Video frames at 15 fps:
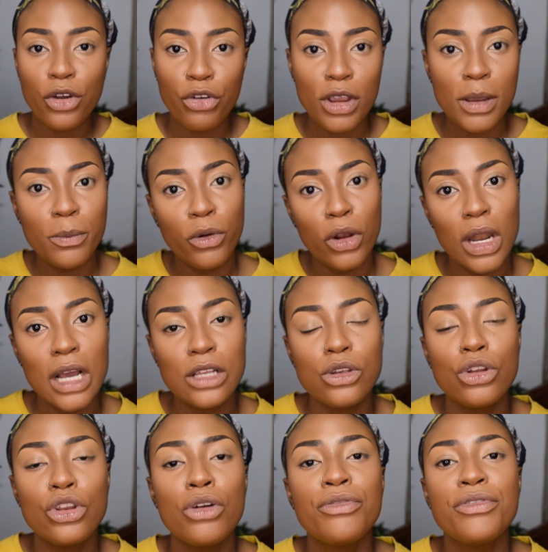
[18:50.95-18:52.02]
cream products
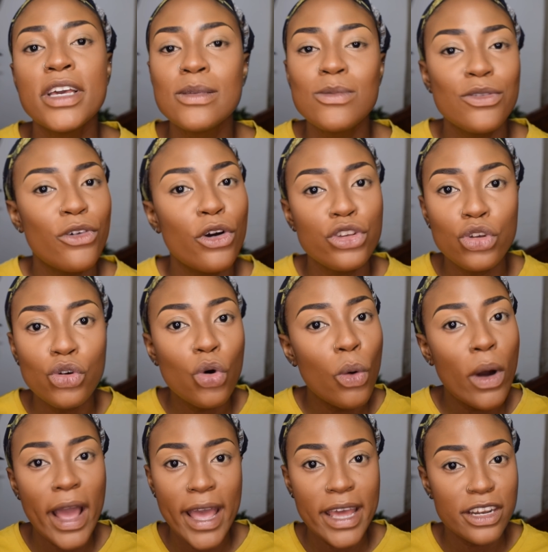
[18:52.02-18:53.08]
on your face before you go
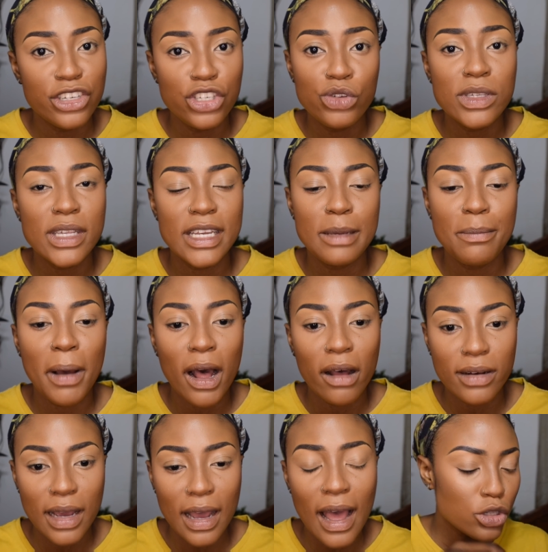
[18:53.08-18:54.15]
ahead and use any
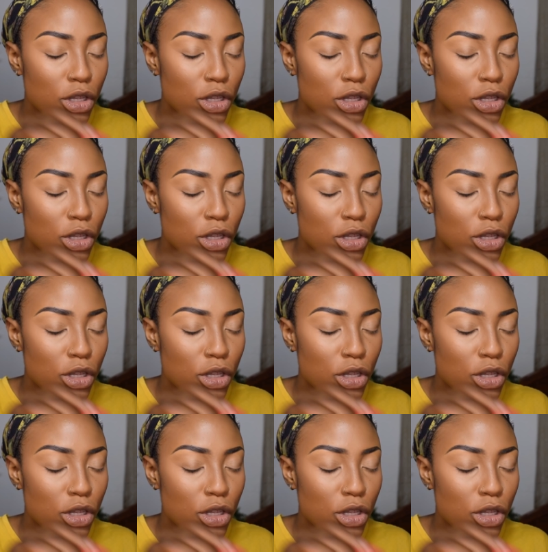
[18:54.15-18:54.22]
powder.